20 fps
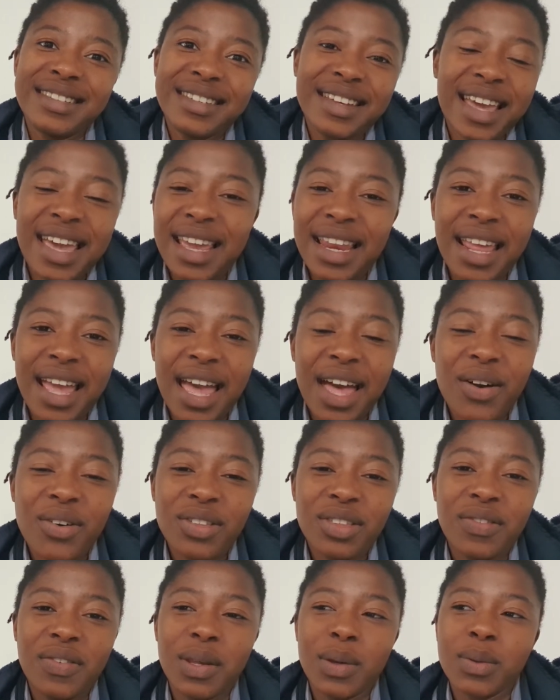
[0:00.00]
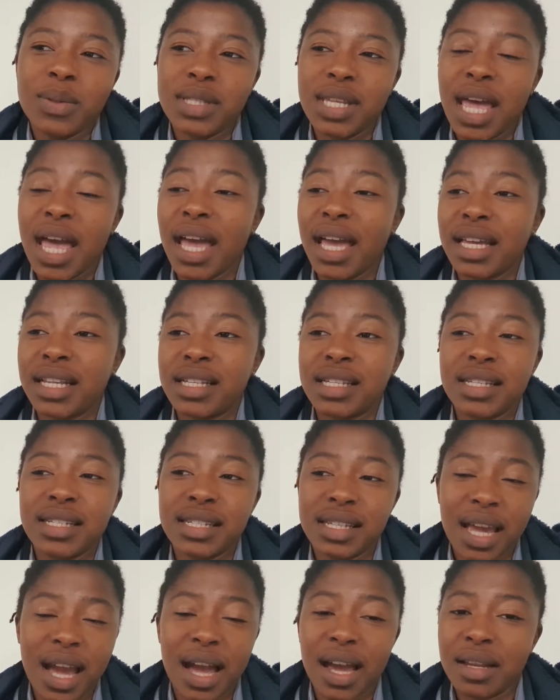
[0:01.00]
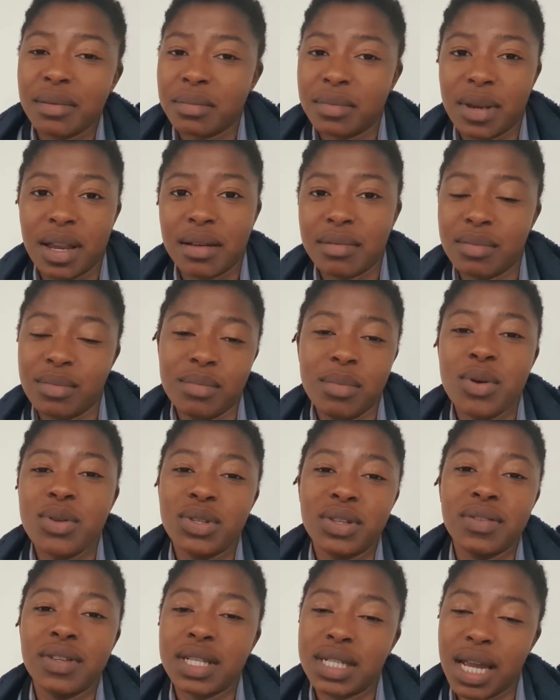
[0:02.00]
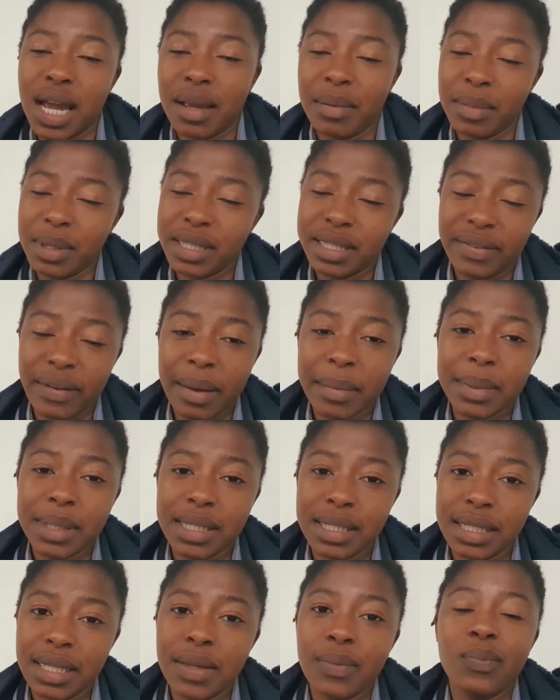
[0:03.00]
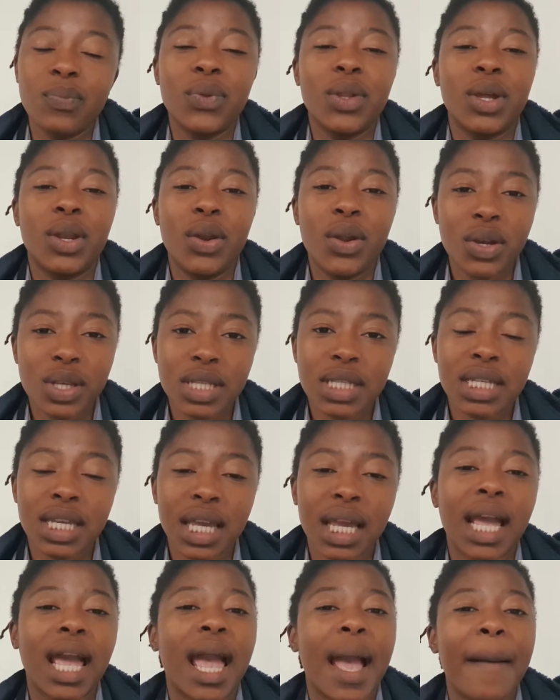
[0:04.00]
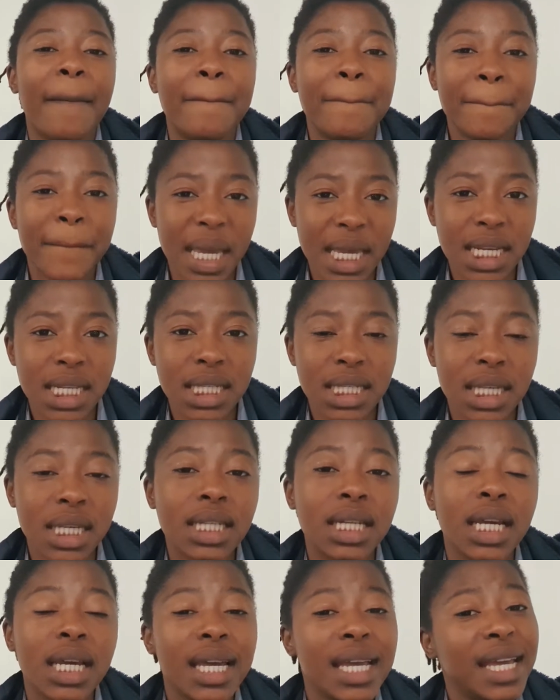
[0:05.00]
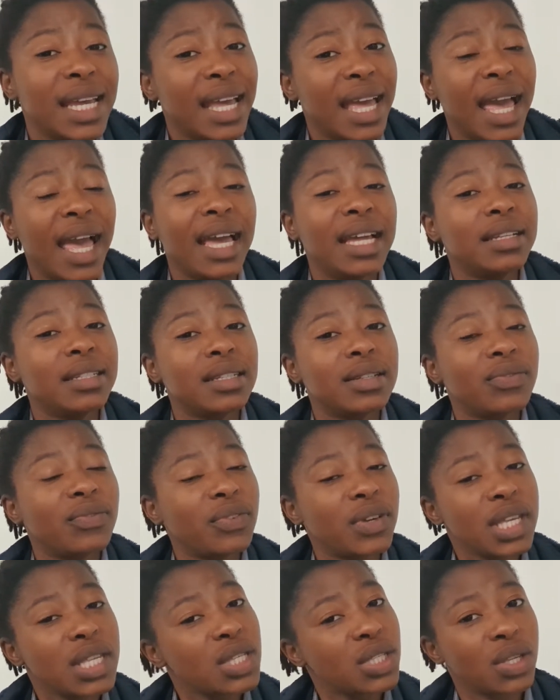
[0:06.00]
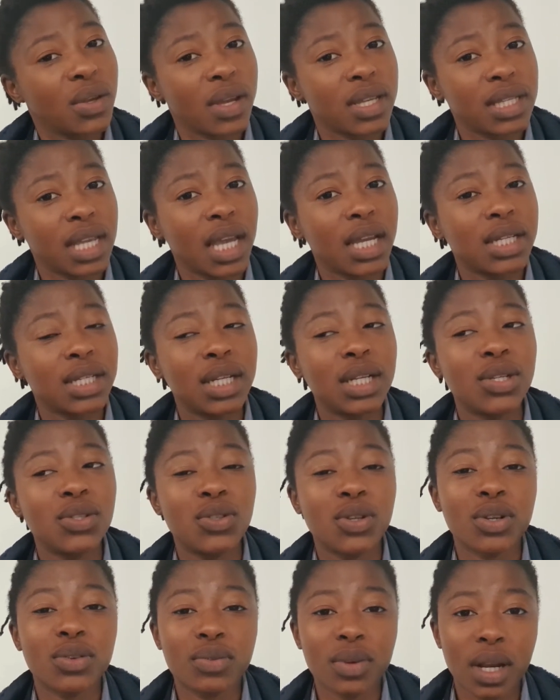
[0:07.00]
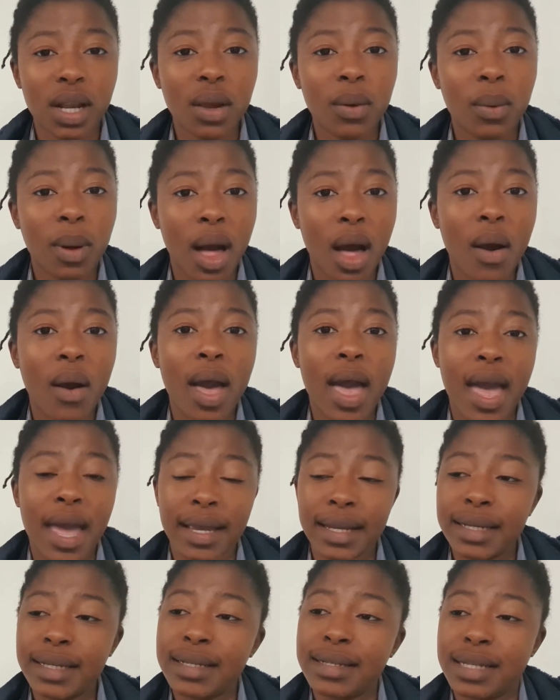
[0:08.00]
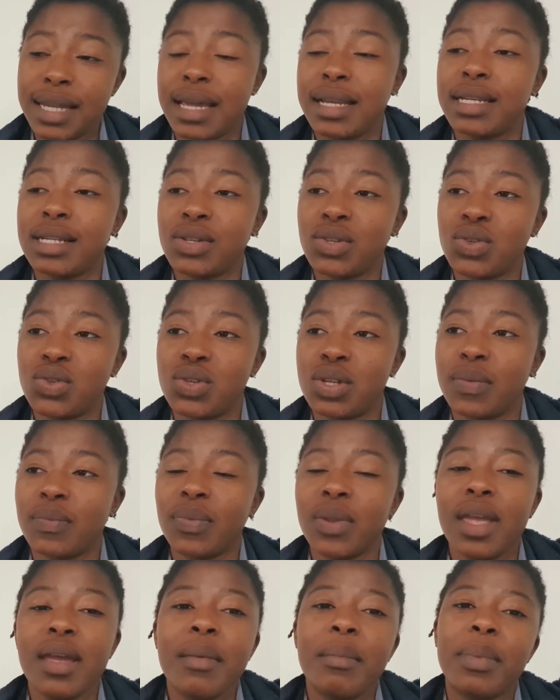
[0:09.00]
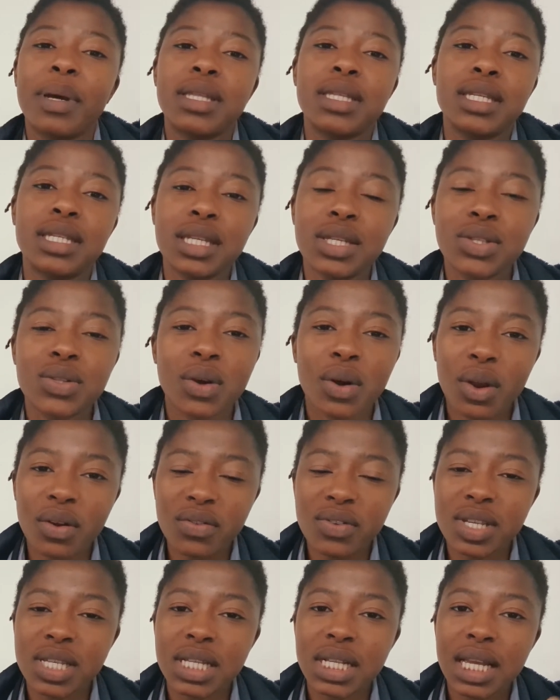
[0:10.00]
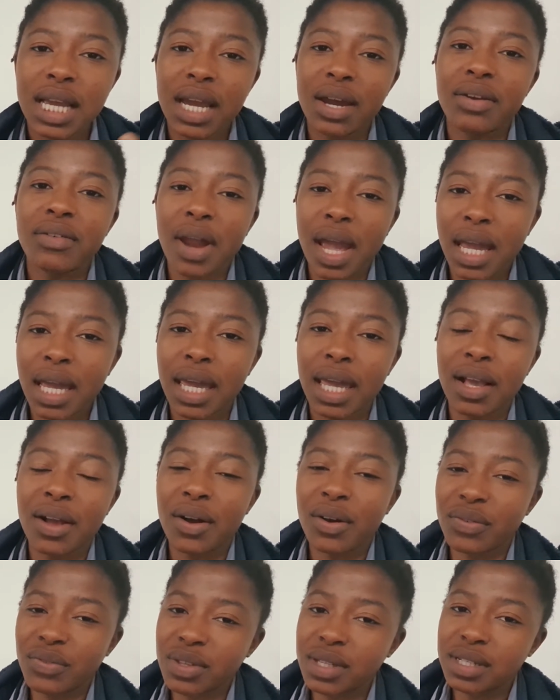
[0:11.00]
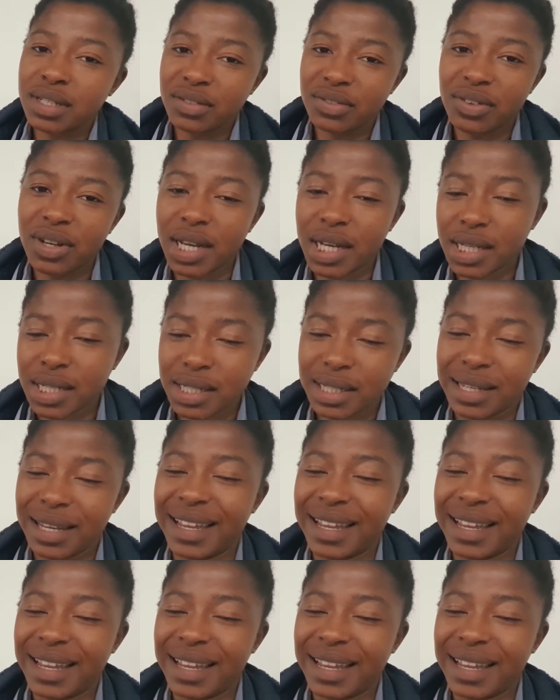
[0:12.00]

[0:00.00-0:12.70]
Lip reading: in a health field. And yeah, and most of the time it's pharmacy, nursing, medicine, and physio is actually doing really well, and dentistry. But this is not obviously a ranking of the different